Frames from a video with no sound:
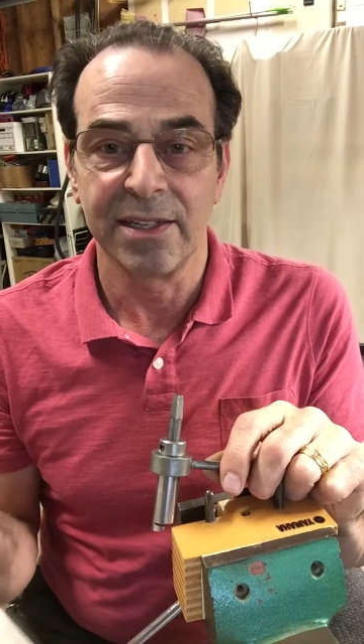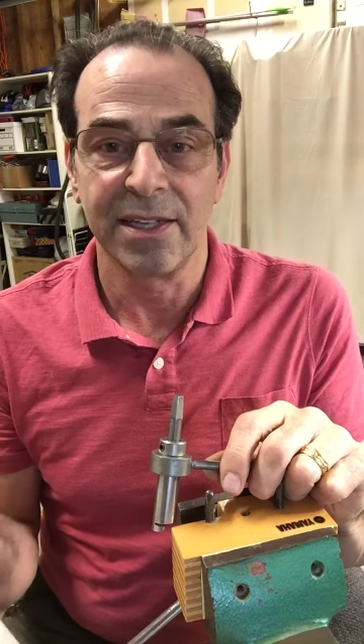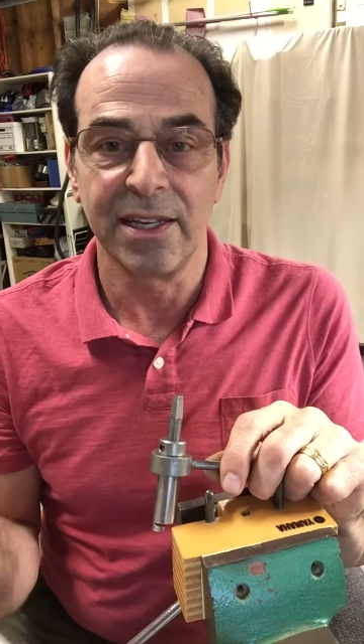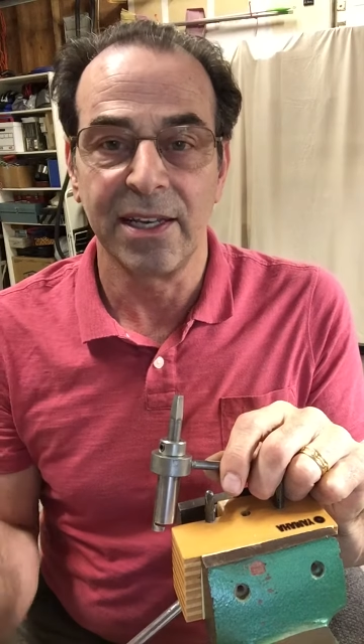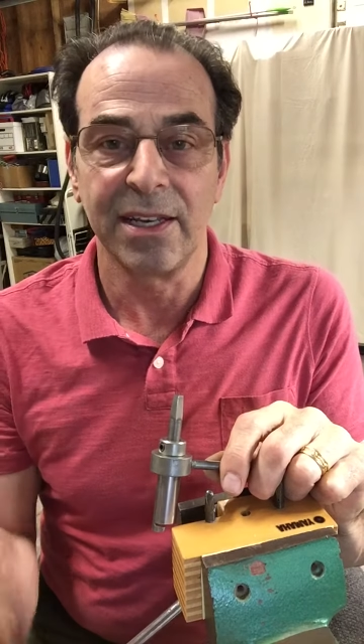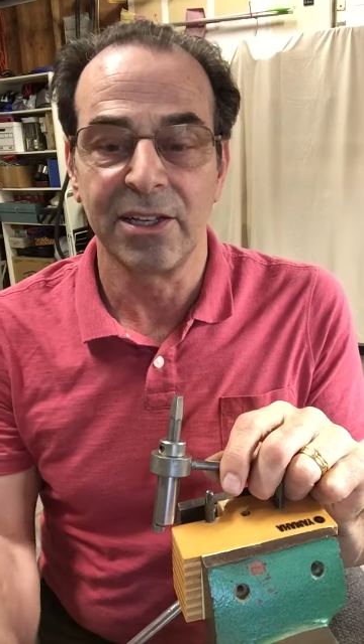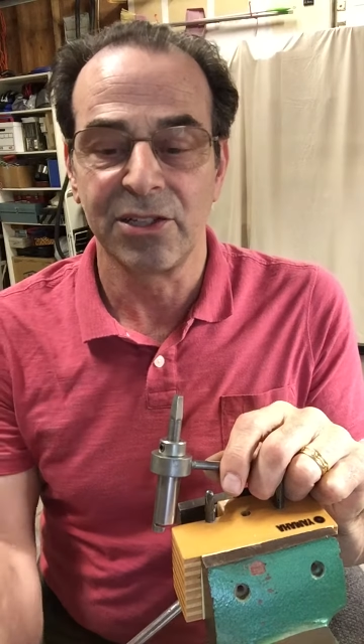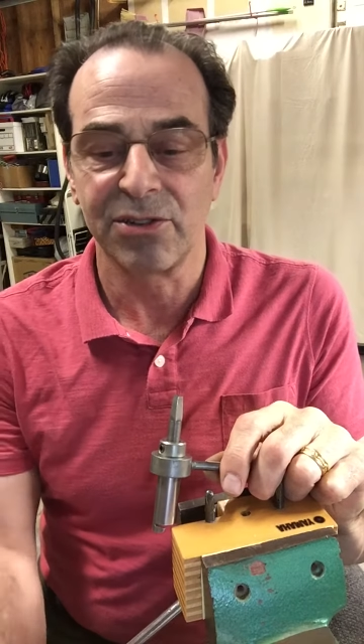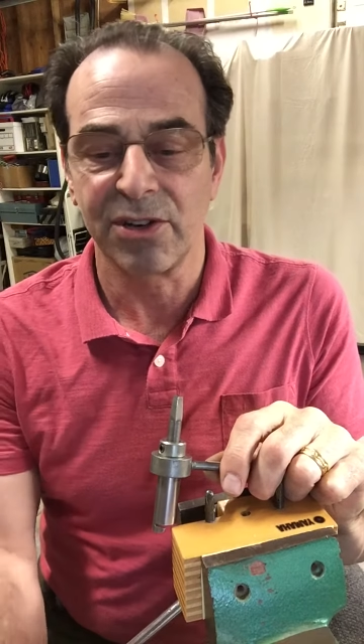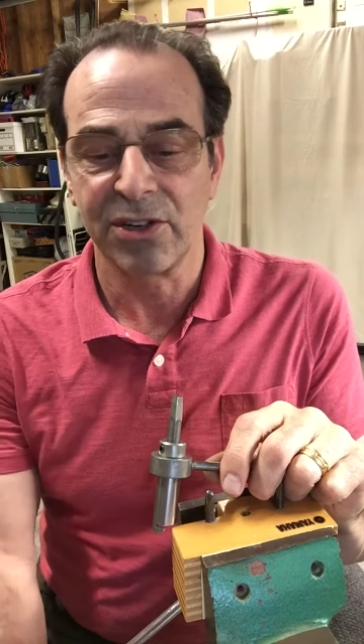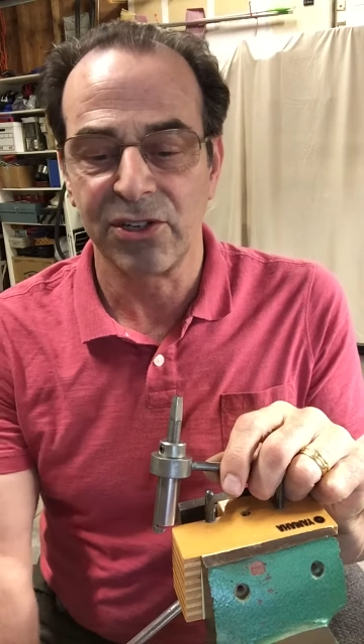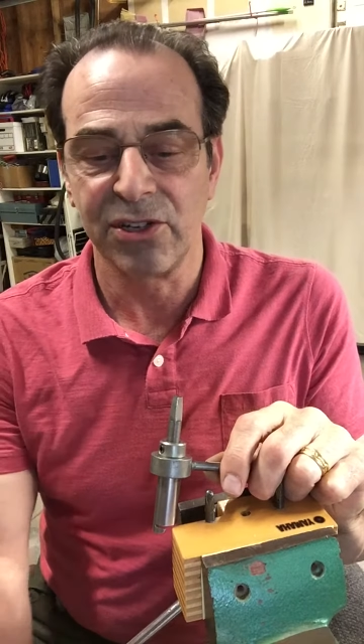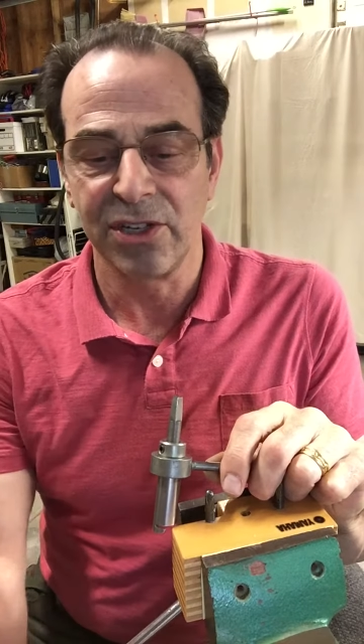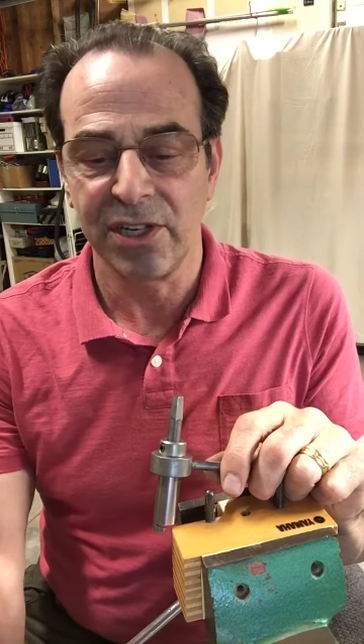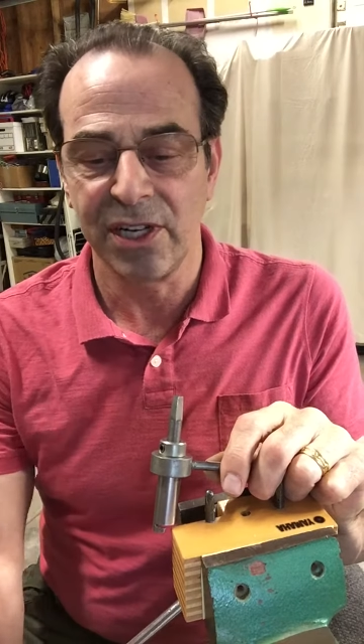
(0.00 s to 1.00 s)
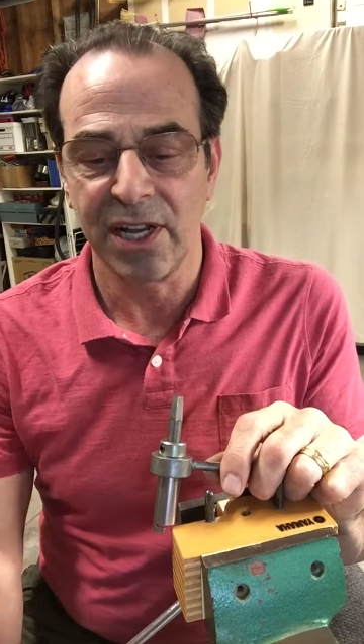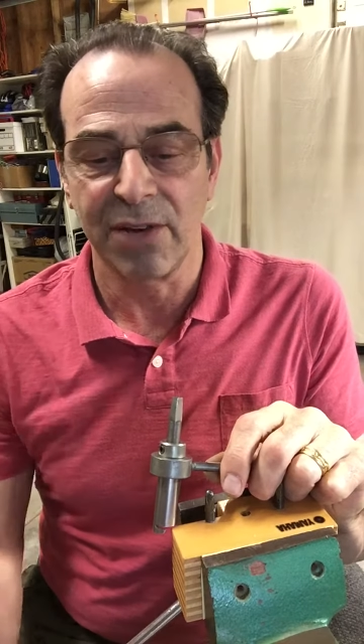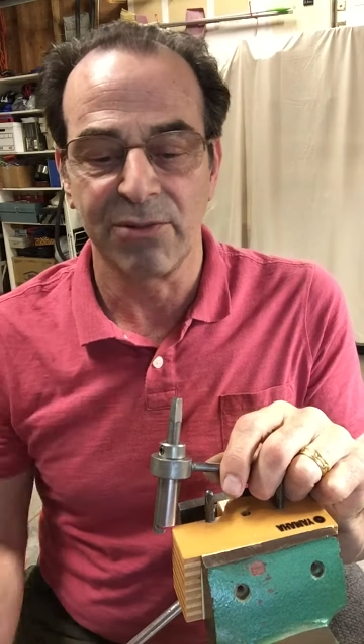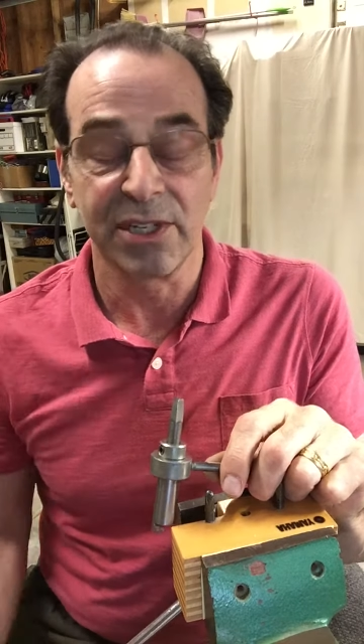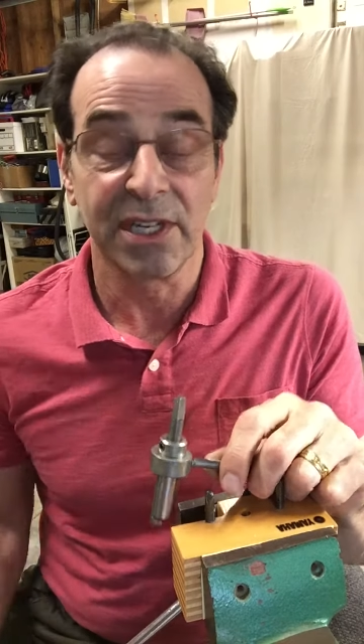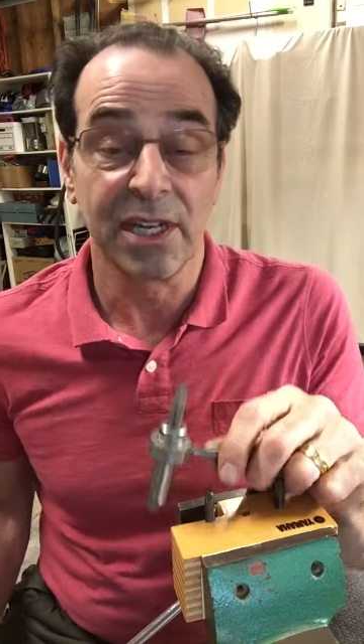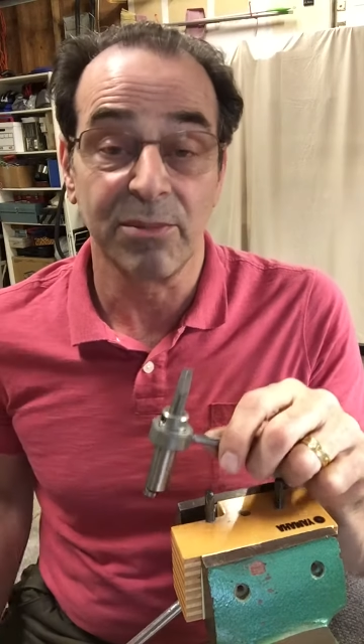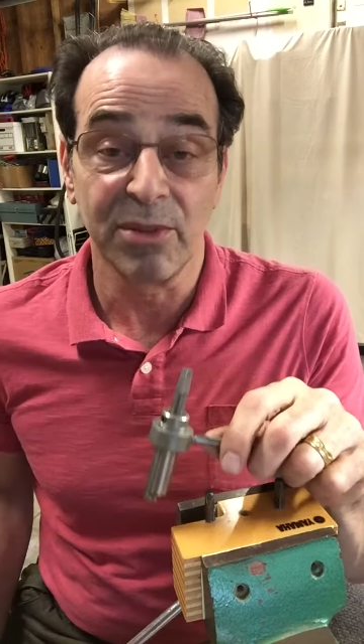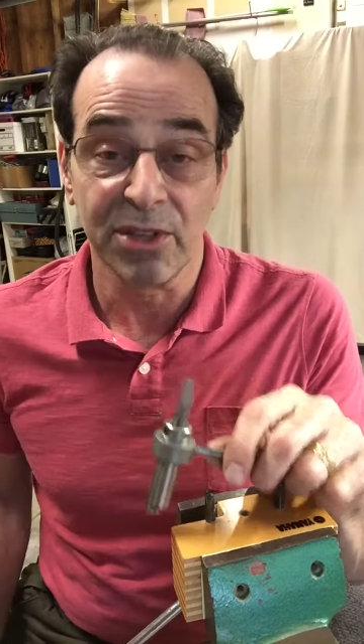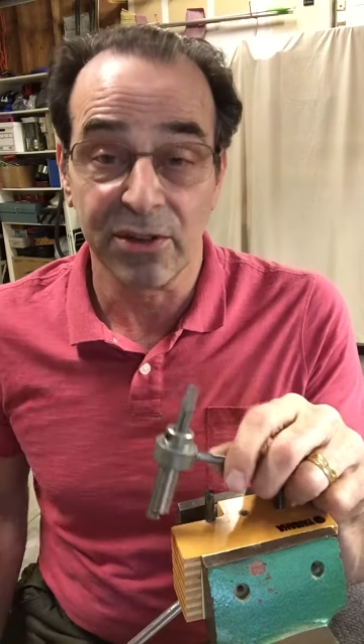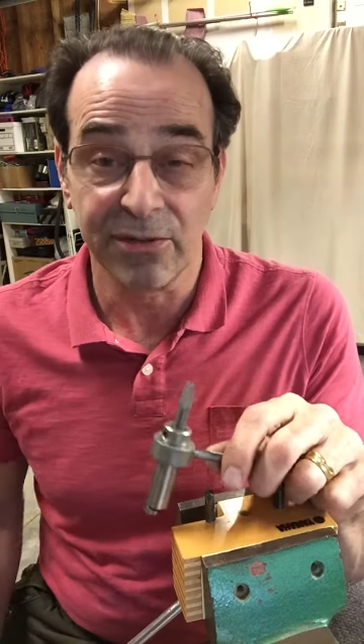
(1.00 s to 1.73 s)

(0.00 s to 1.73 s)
the instruction sheet I was able